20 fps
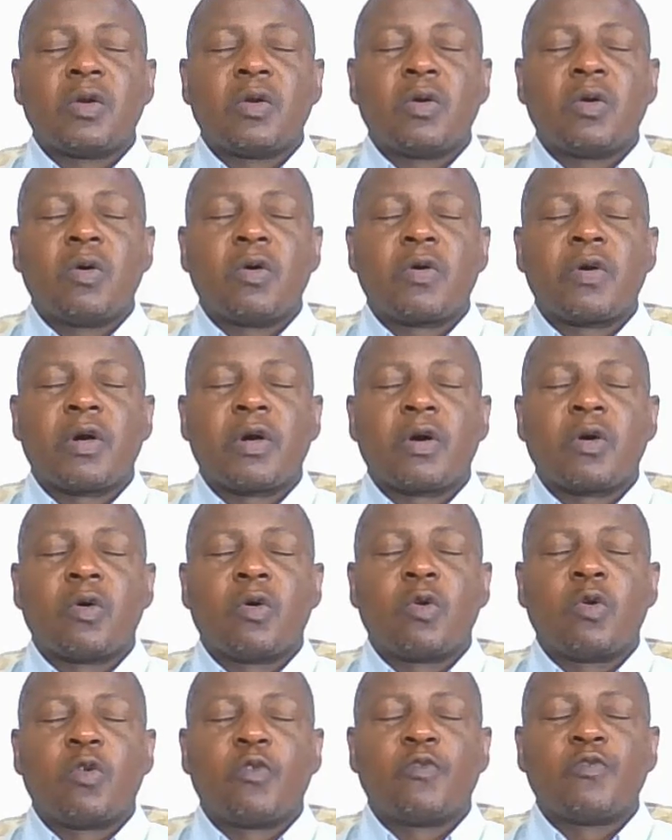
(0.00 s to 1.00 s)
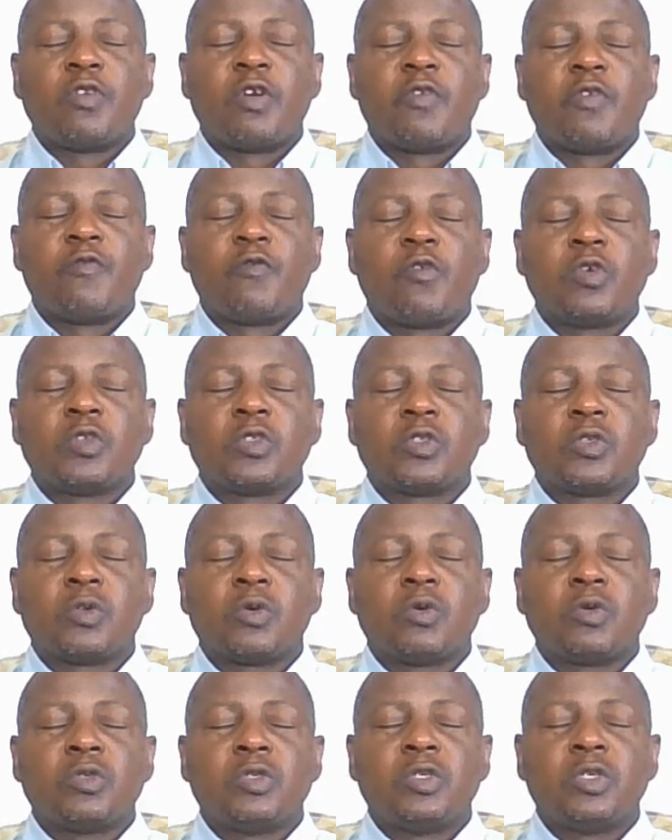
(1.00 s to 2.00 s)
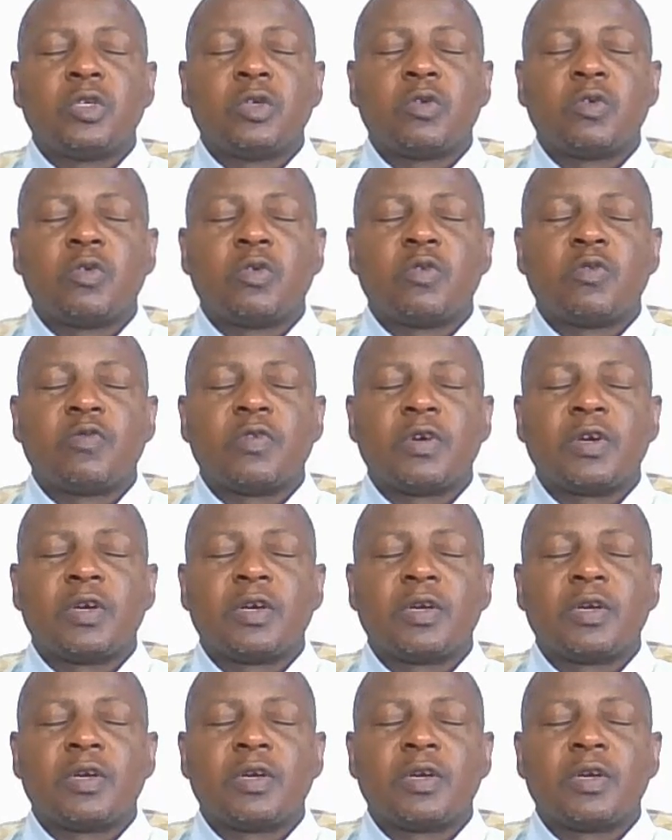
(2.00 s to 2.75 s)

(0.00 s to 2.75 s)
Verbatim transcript: an oracle of your voice, O Jehovah.